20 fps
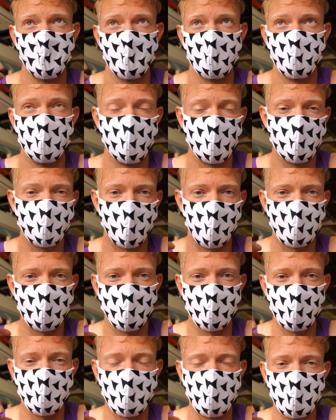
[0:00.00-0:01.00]
looked
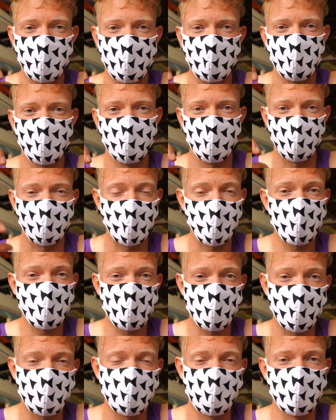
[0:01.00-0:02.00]
at the
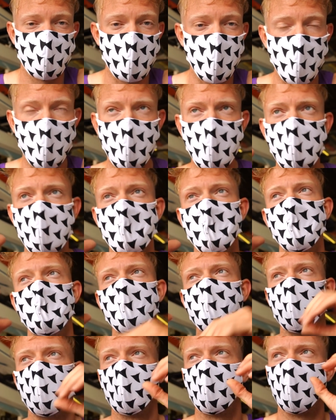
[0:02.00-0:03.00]
telemetry today,
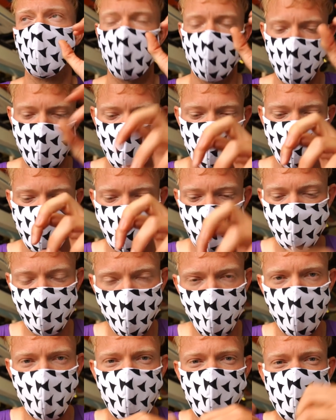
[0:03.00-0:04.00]
put the telemetry in the
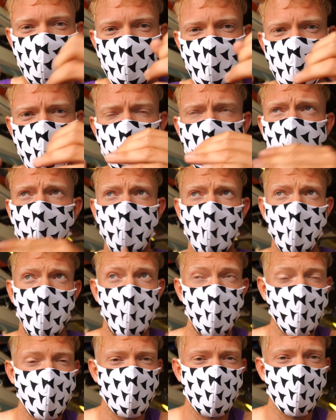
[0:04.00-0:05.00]
boat and see,
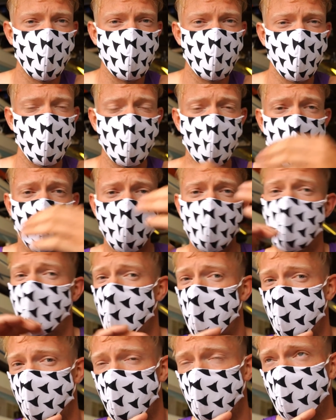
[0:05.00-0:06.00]
am I rowing too long?
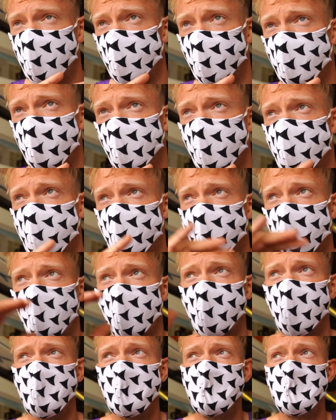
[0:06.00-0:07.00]
Am I rowing too
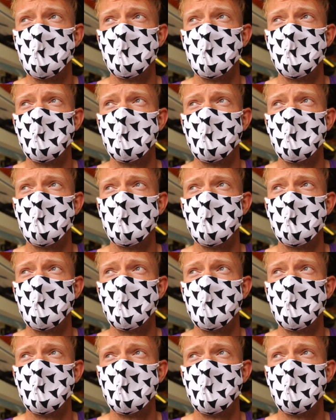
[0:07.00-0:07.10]
short?